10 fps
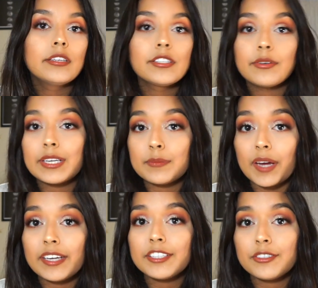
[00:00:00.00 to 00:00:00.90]
So as
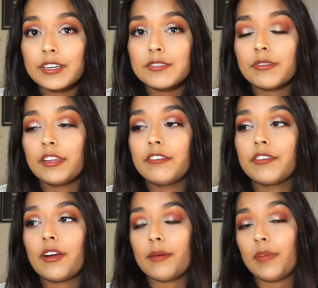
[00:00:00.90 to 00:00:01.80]
my stress
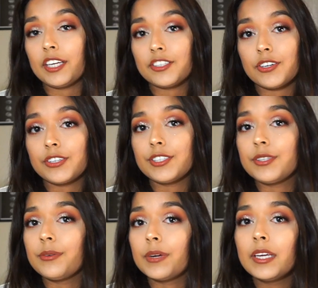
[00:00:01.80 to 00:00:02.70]
reliever, I make sure
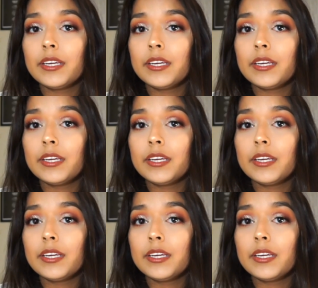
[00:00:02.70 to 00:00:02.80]
to